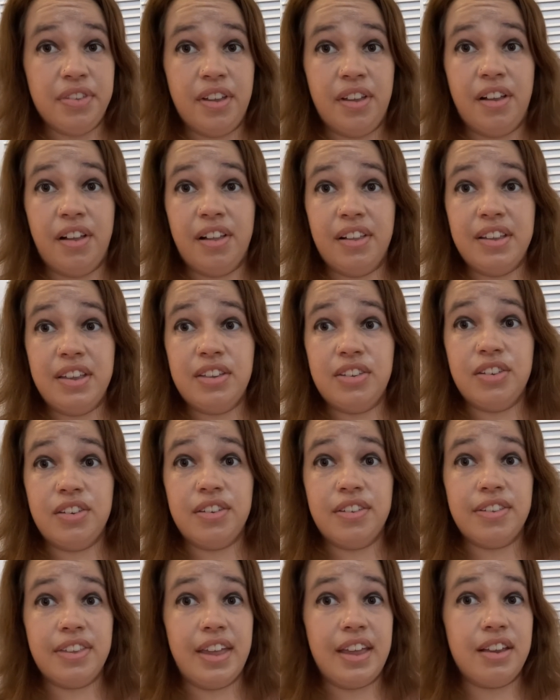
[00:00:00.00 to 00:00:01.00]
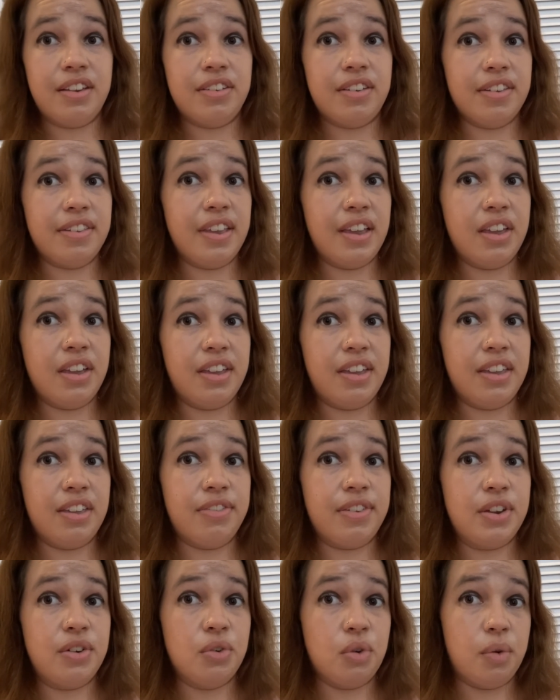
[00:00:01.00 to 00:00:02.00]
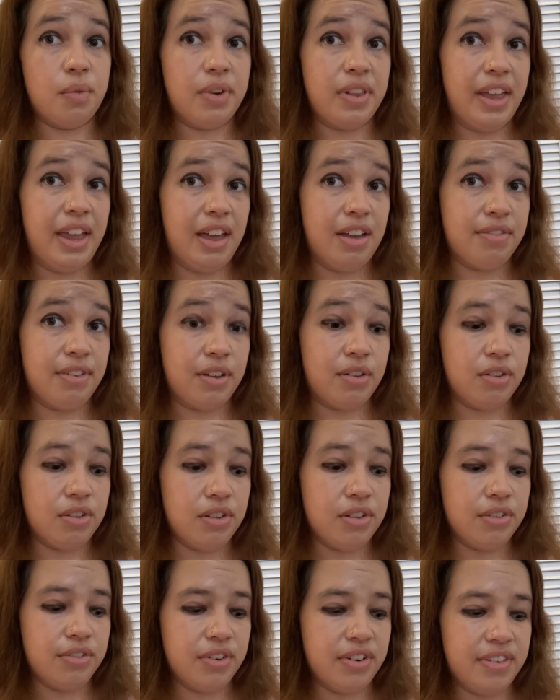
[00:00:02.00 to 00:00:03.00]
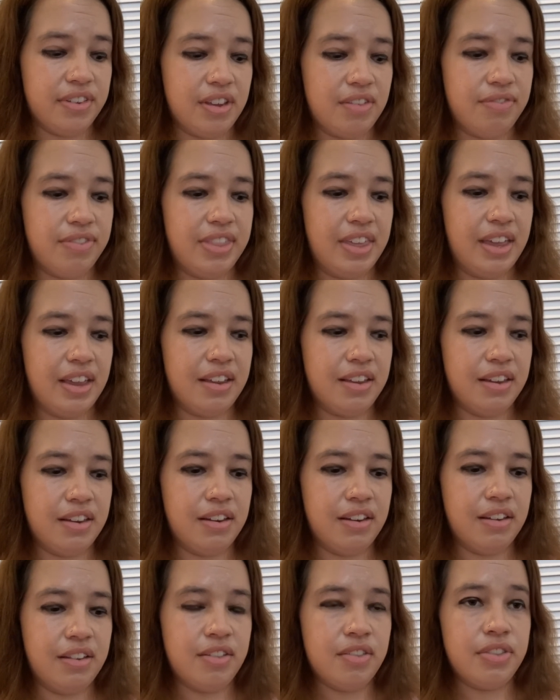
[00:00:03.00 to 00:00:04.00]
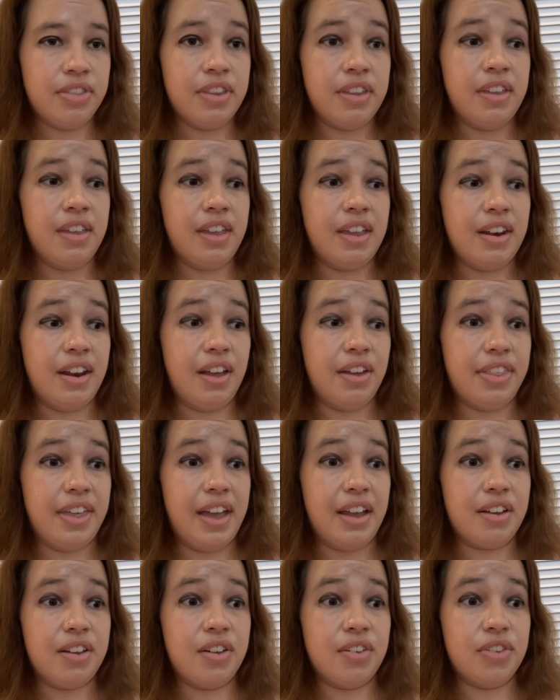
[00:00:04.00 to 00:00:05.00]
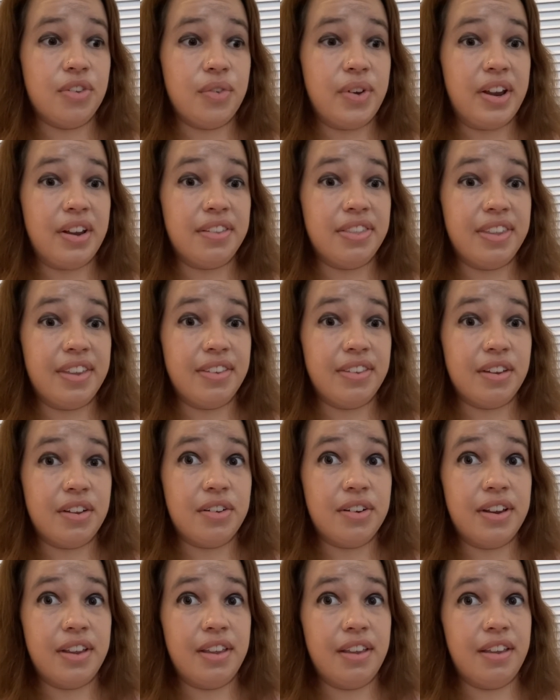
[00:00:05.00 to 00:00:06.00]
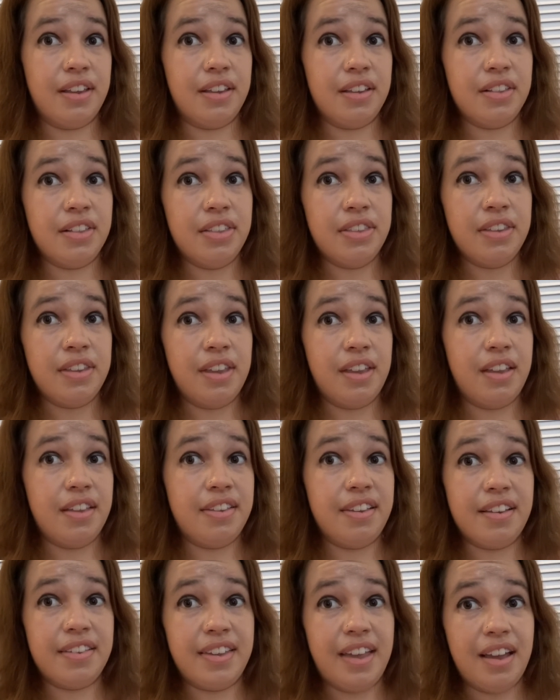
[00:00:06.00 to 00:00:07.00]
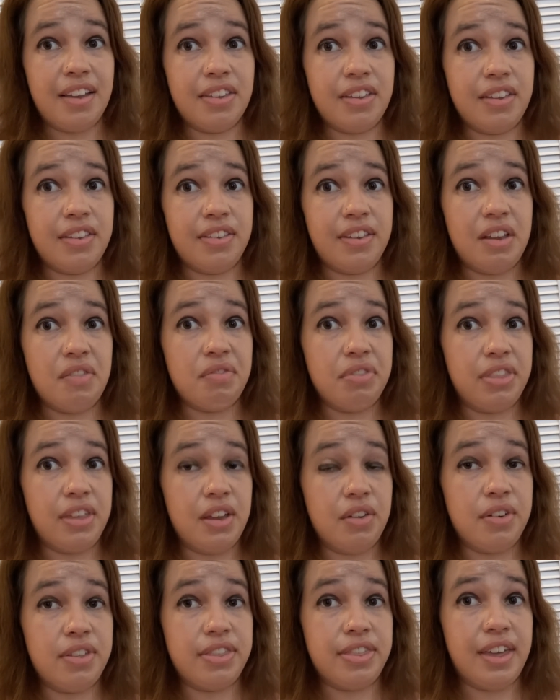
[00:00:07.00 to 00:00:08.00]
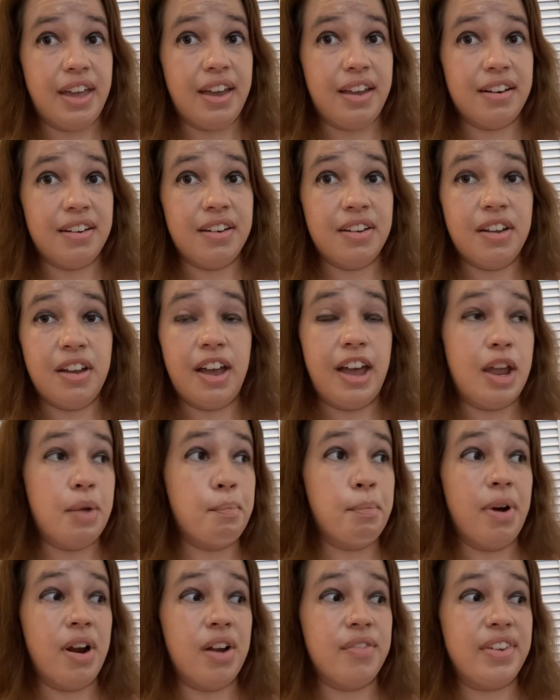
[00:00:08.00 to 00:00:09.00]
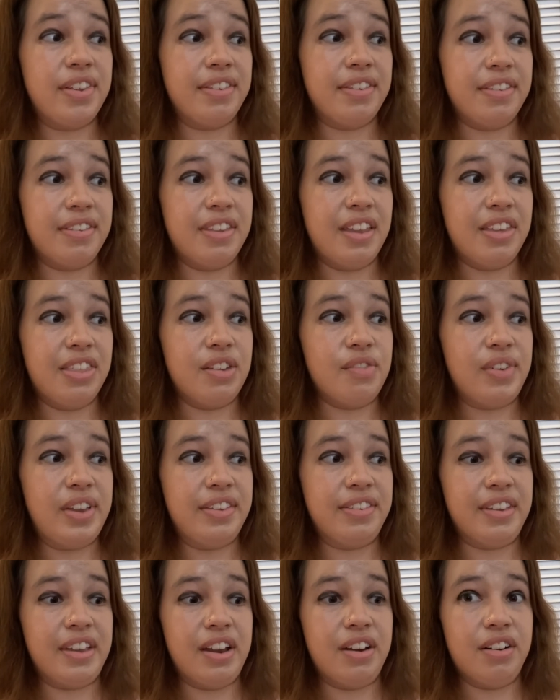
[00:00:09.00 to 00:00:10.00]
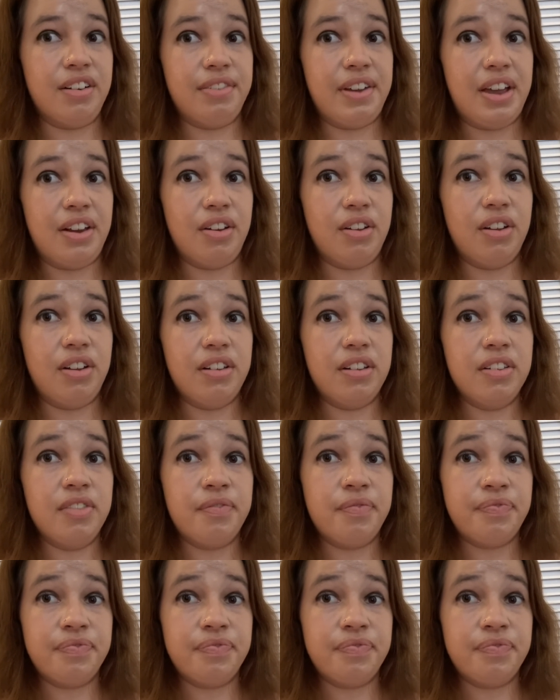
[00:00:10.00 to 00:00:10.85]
All you do is like, just like if you normally have a cold or something and how that goes away on its own, it's exactly the same thing with that. I promise it's nothing to be scared of at all.